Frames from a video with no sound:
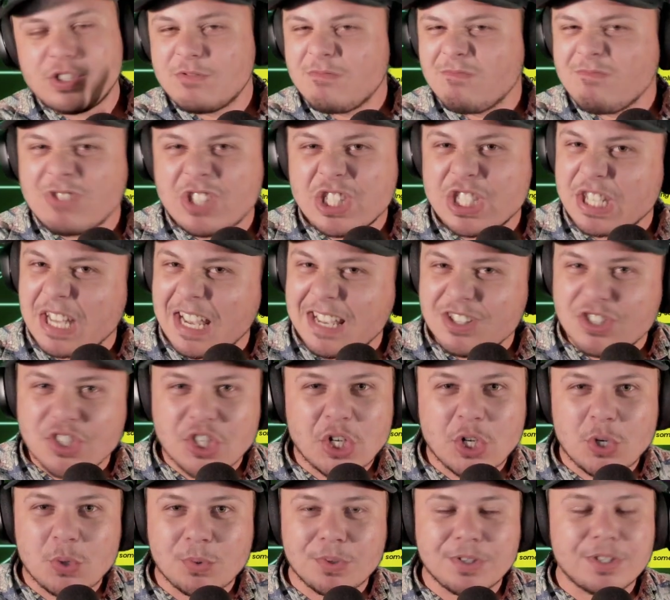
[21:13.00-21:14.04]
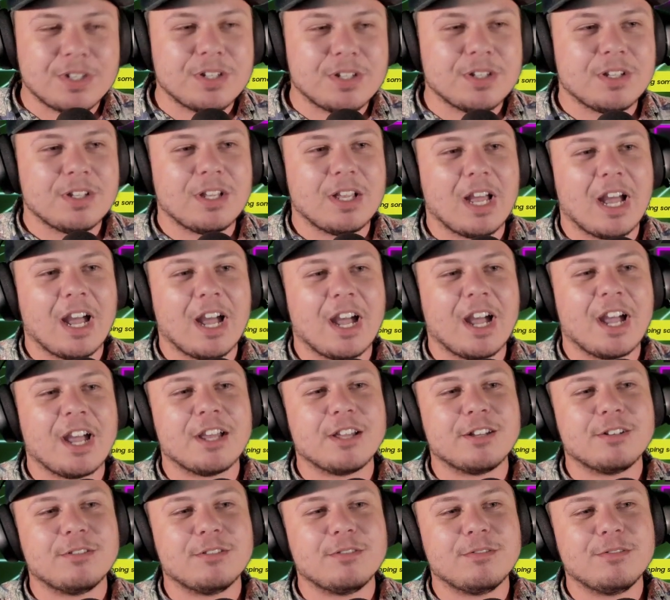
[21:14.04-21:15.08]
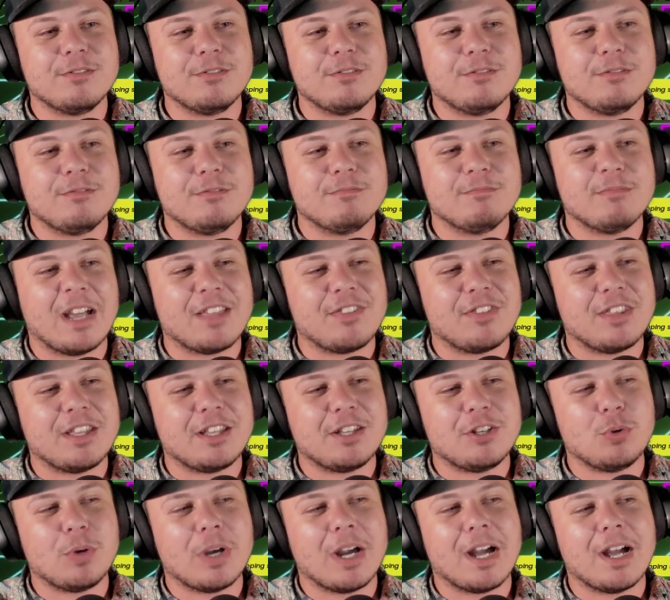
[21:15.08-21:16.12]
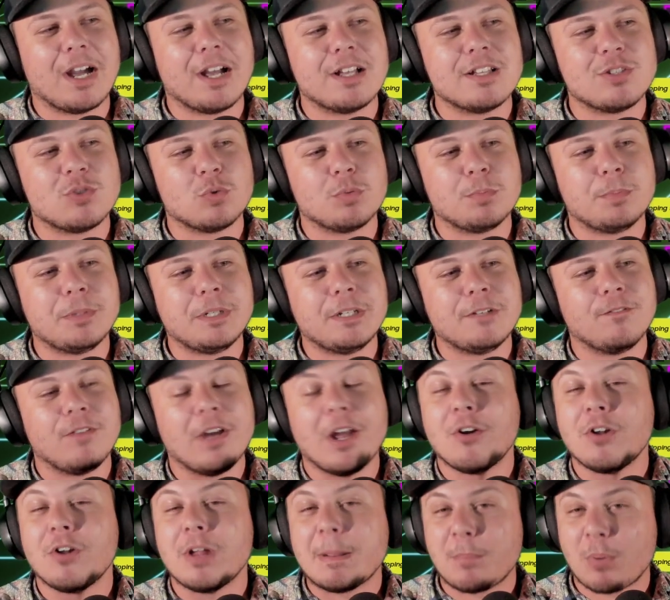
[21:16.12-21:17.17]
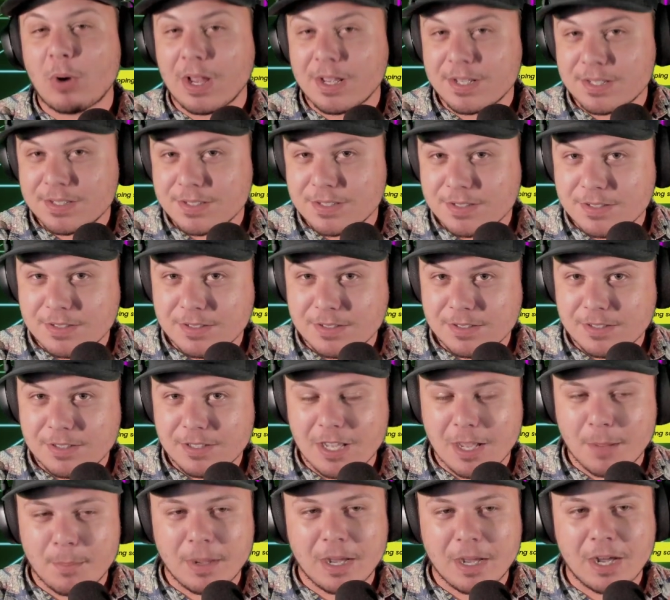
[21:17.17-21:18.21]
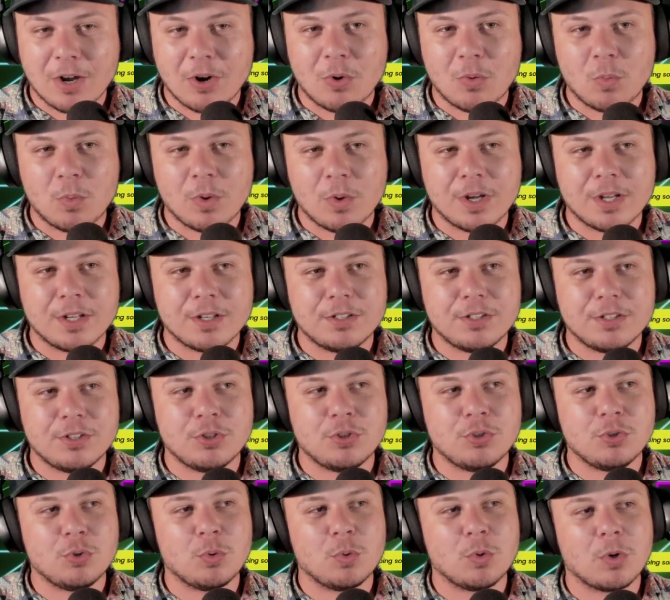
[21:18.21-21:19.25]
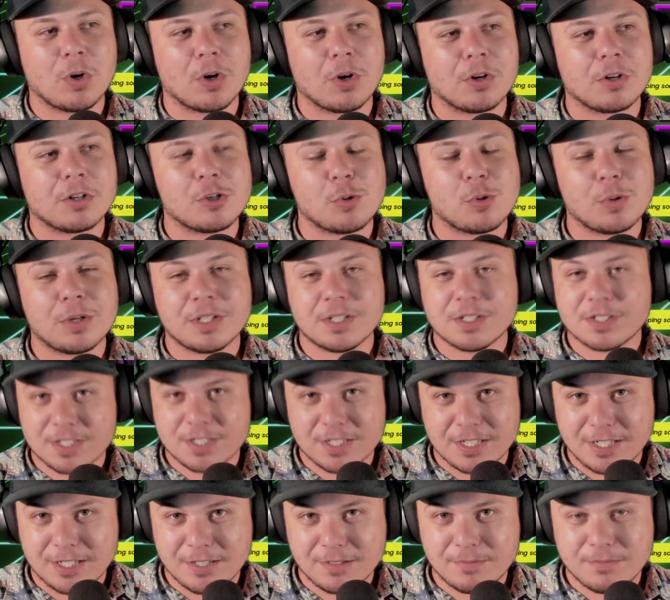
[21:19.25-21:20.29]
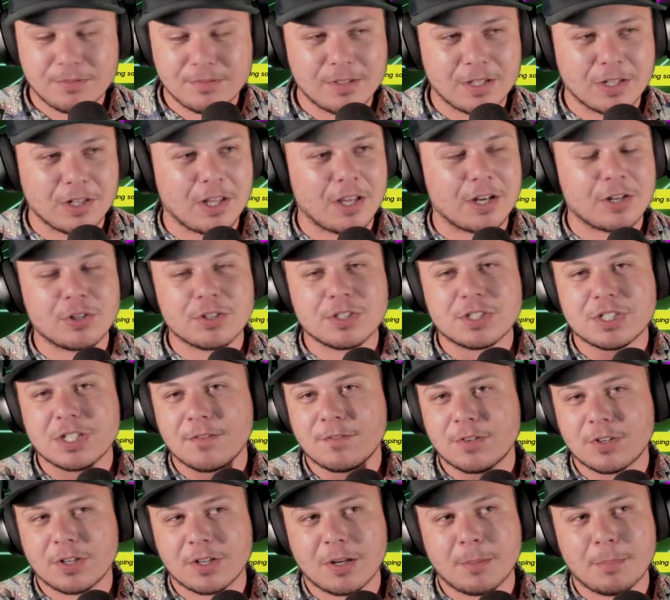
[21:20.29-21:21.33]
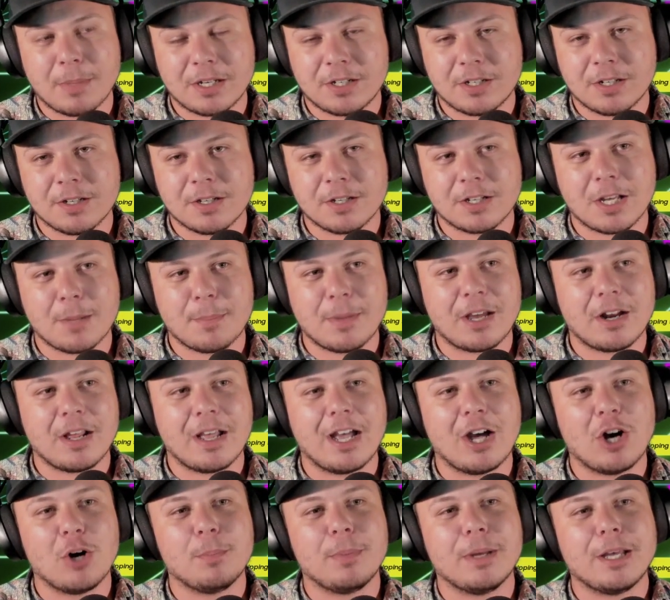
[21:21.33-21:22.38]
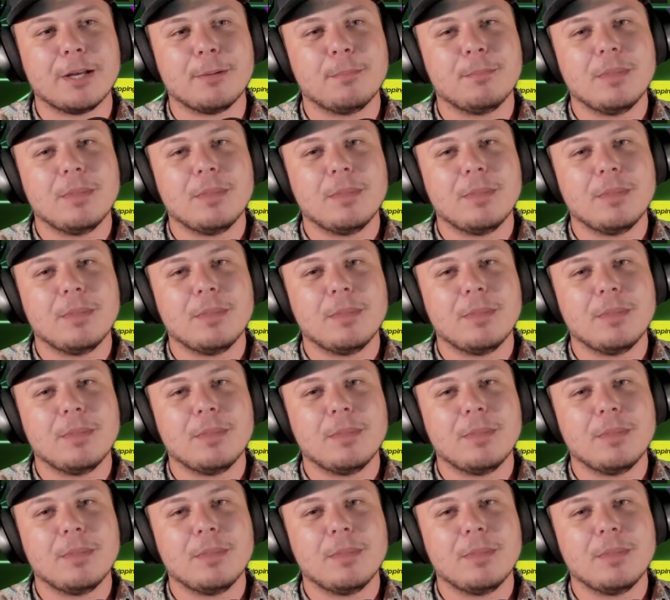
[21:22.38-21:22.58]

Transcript: Stay tuned. I think you guys will be very impressed about what you are going to see. A lot of good stuff about to come out of Hellbent.